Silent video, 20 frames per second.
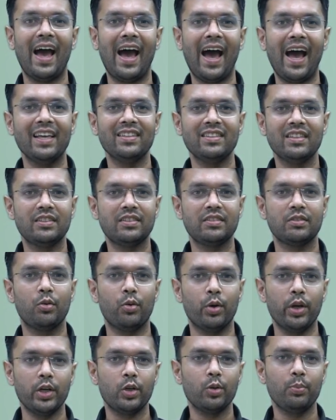as it's
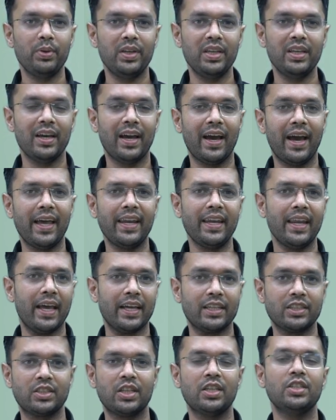going to be an
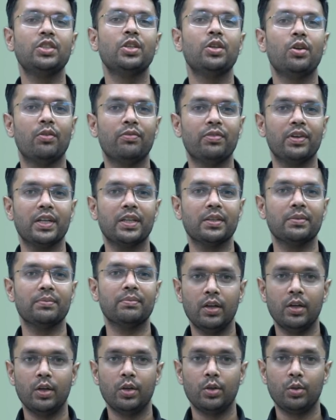extension of it.
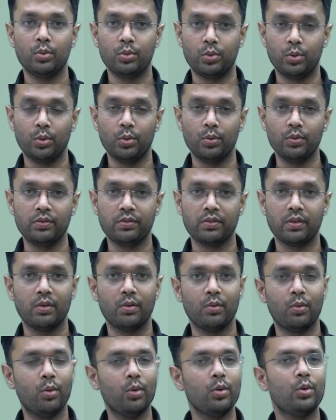To those
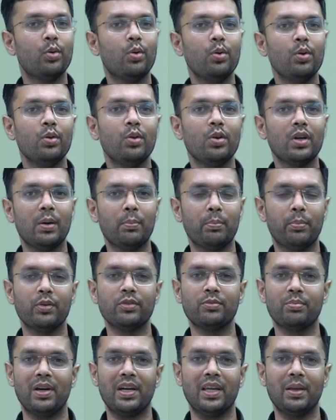who don't know
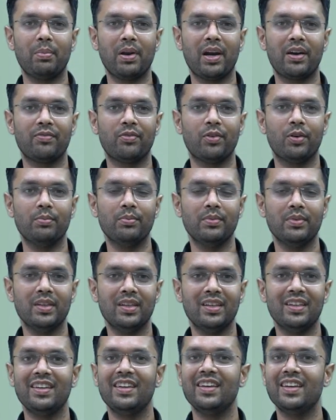Compose Multiplatform,
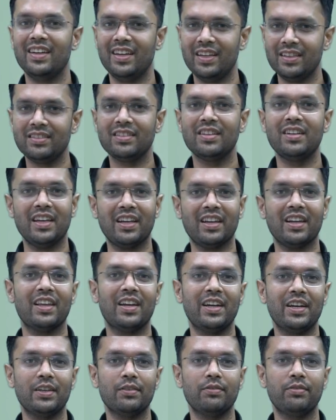it's a
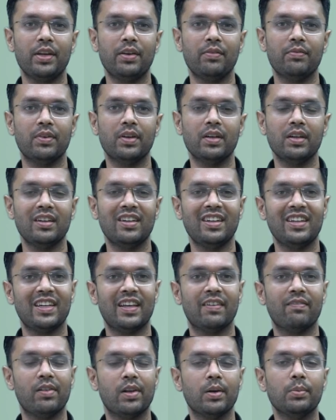declarative framework
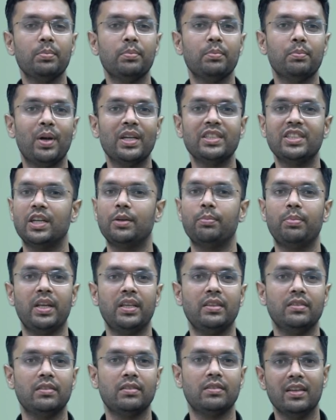developed by
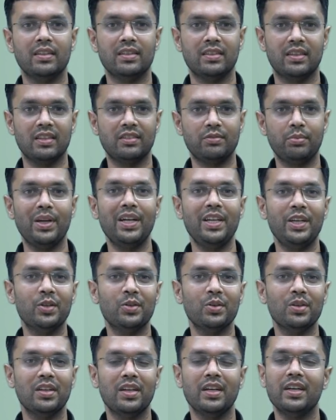JetBrains. This
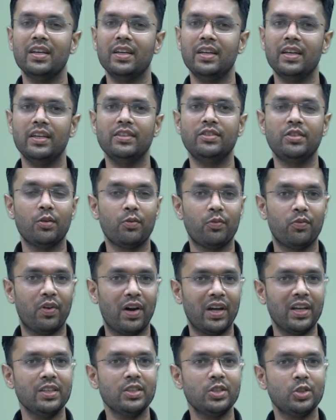video is your
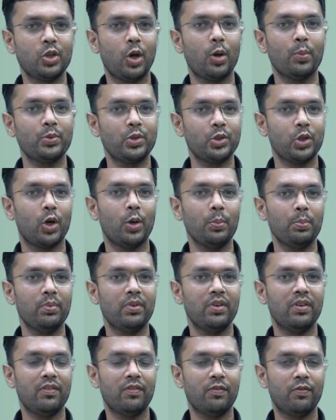one-stop shop
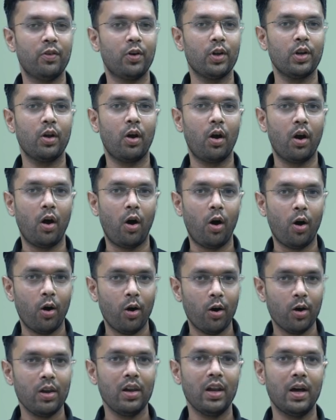for
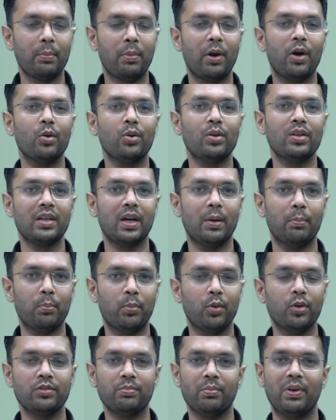all about
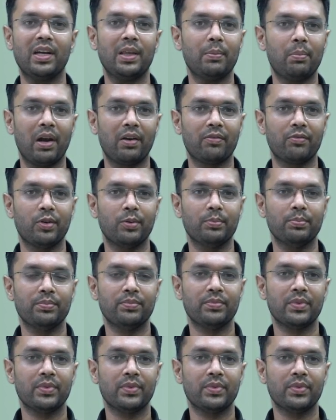Compose Multiplatform.